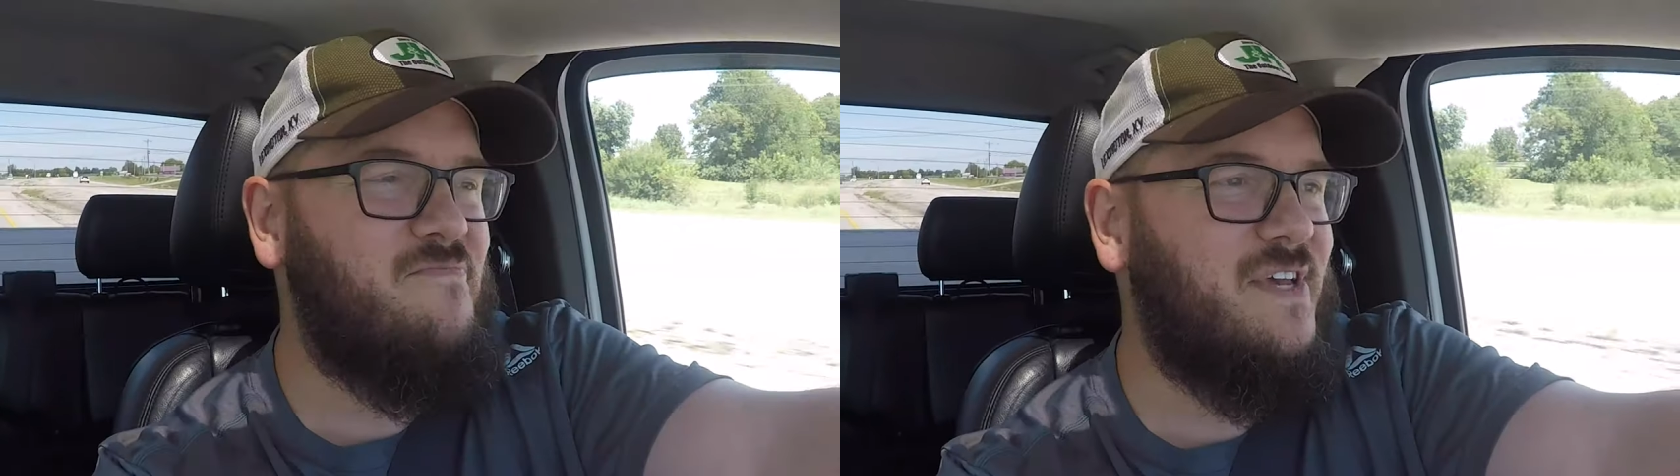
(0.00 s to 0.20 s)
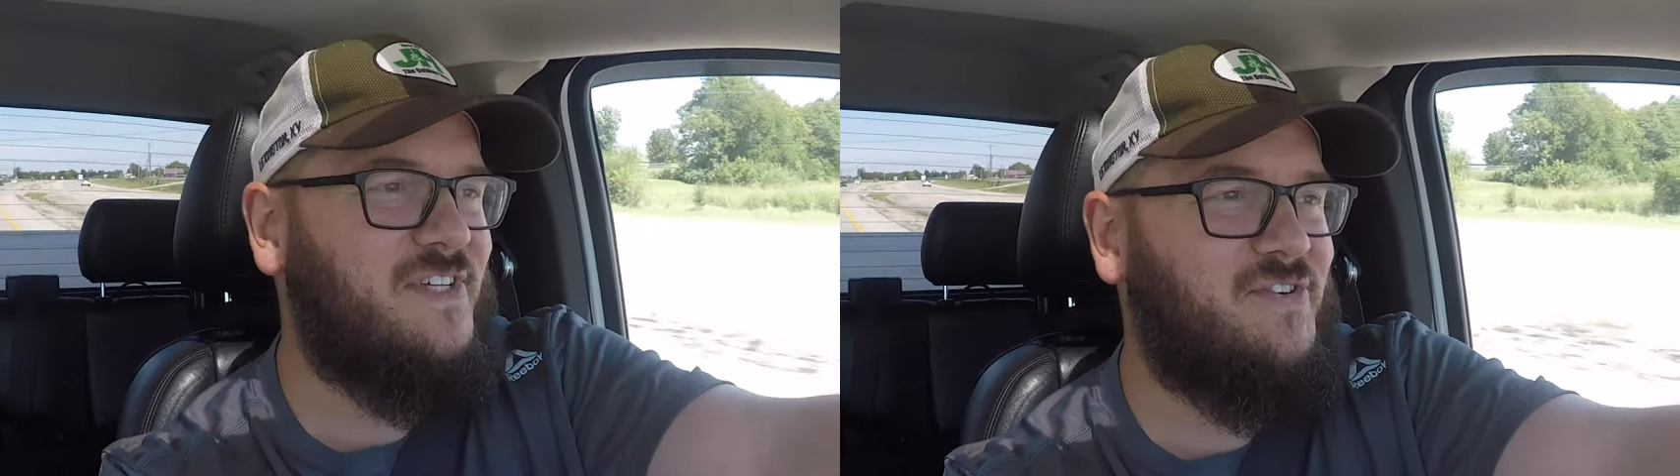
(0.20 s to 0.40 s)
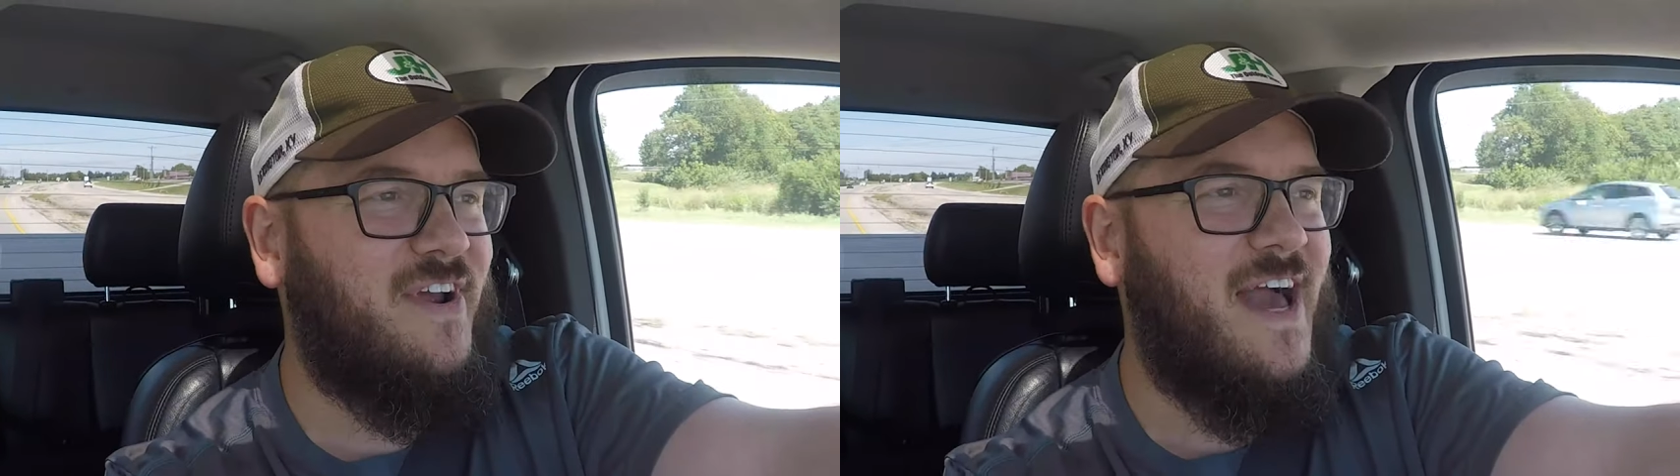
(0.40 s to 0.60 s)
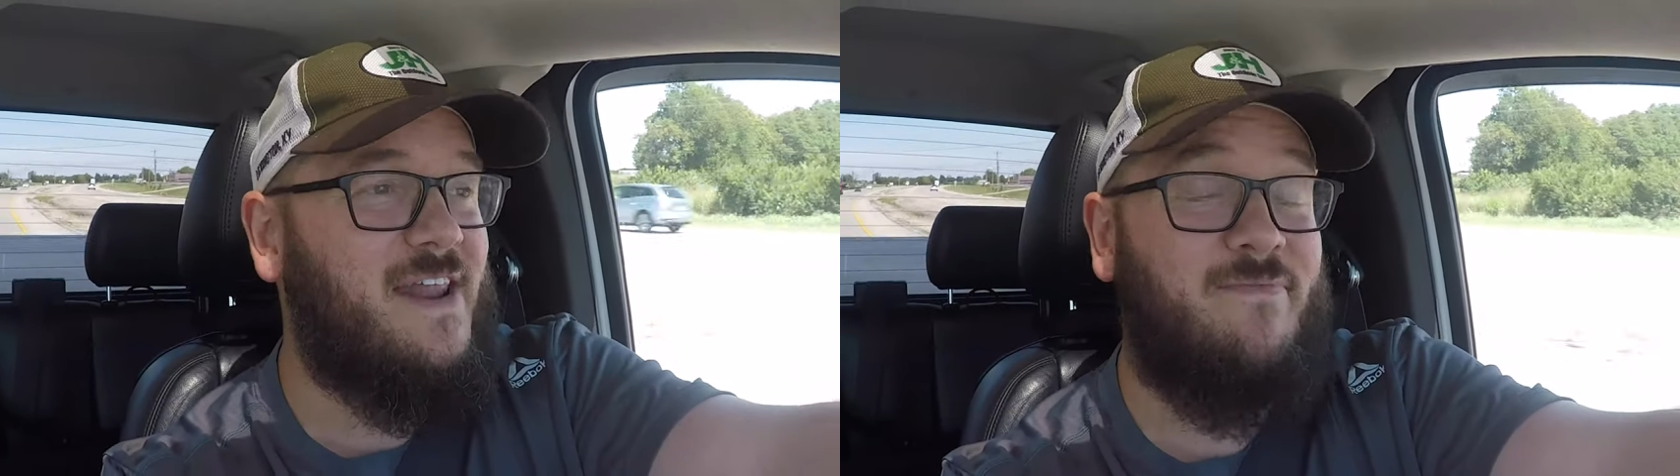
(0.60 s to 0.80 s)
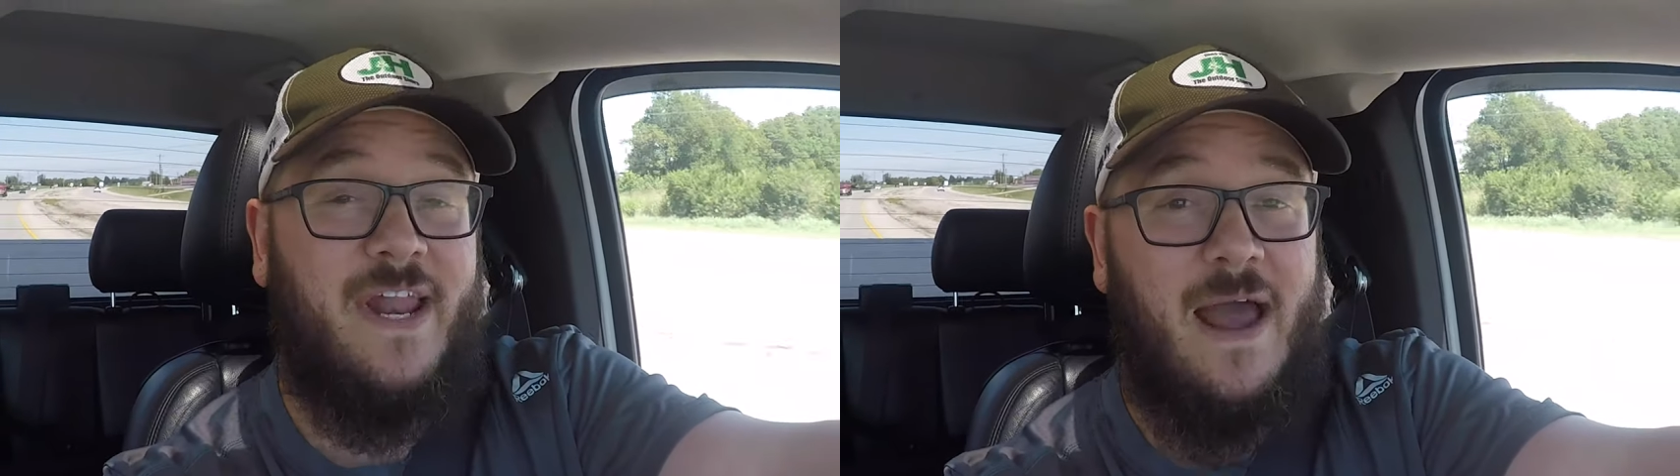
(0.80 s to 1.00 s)
mystery
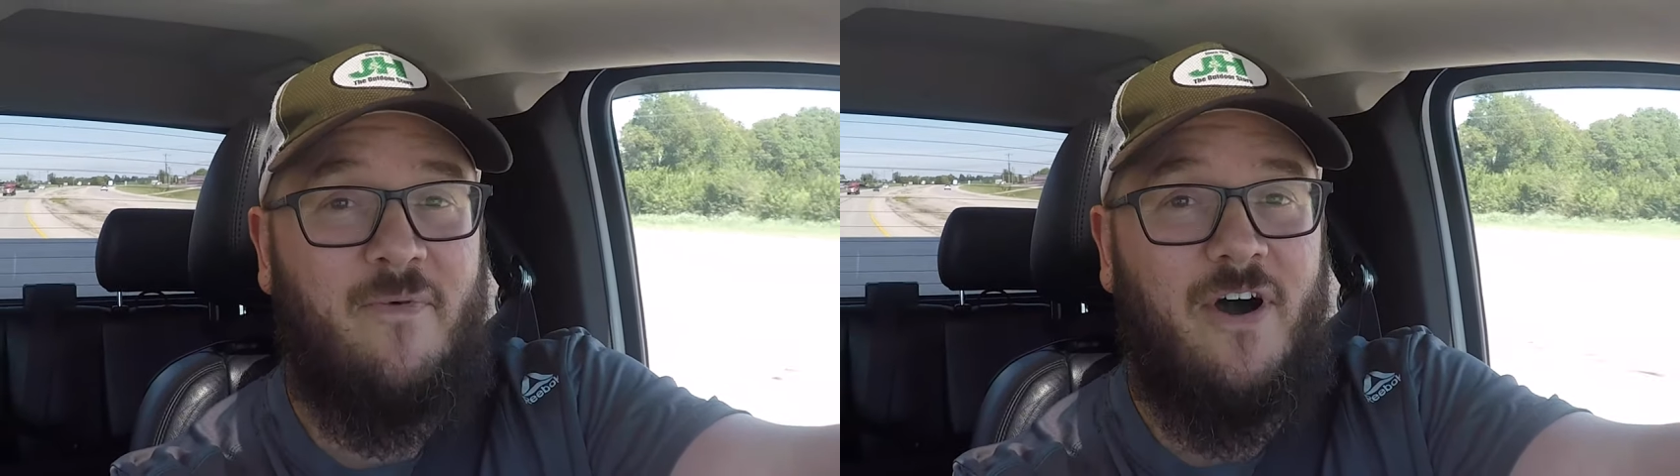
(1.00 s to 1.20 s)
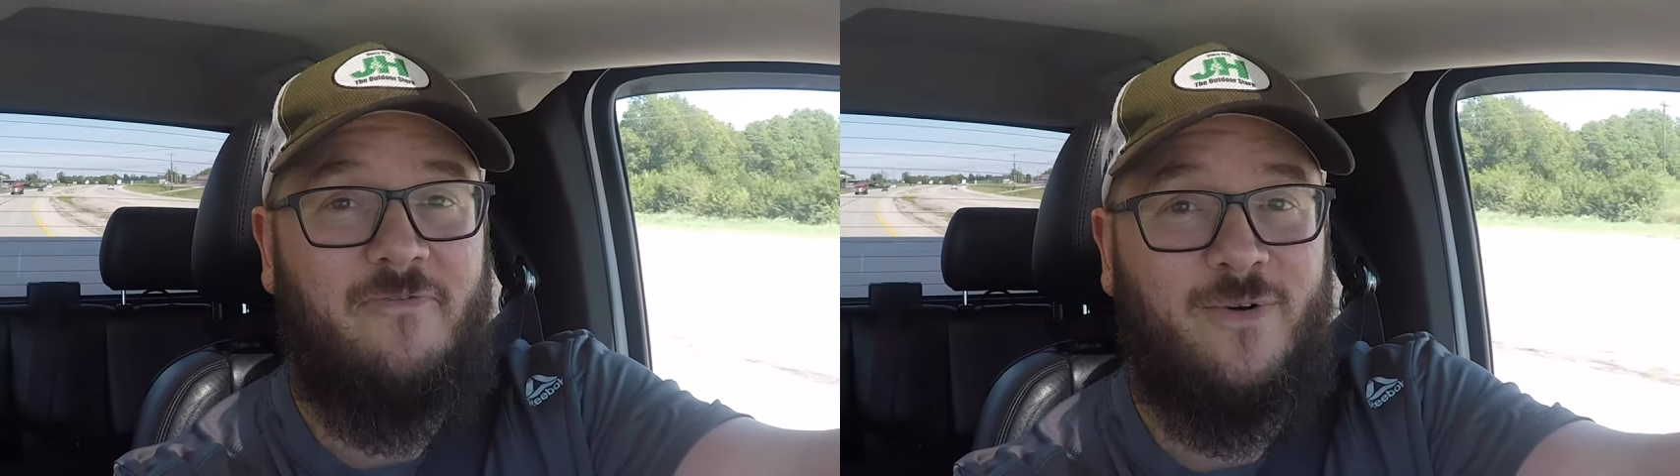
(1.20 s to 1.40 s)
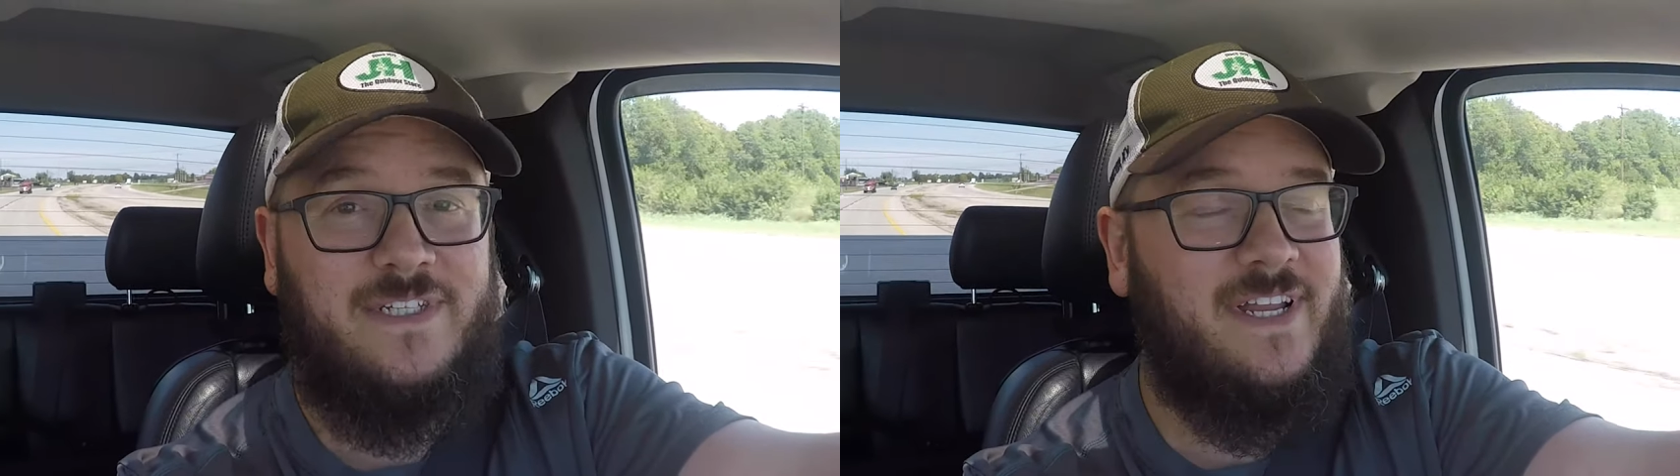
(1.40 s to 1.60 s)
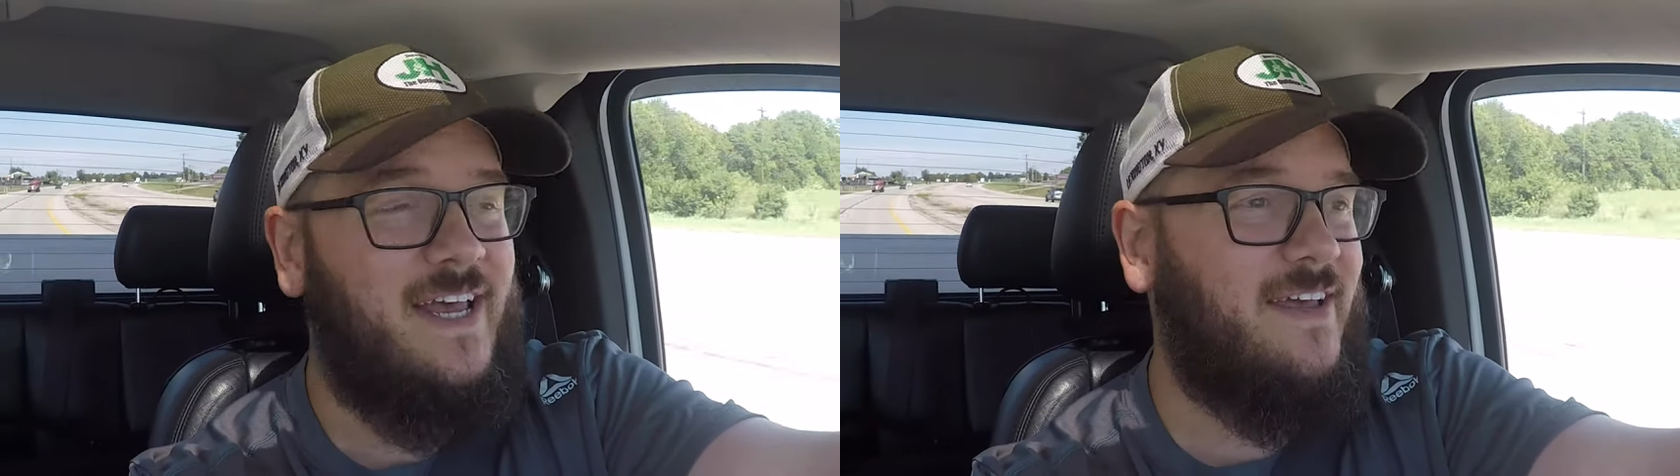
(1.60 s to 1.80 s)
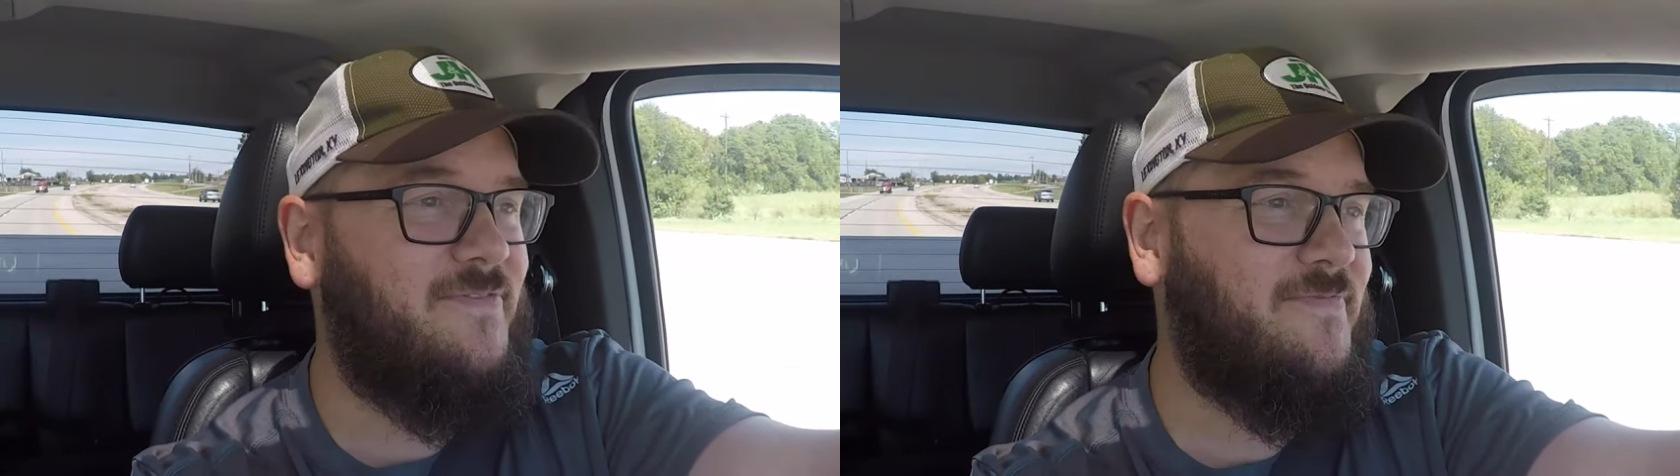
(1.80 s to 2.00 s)
item that I brought for today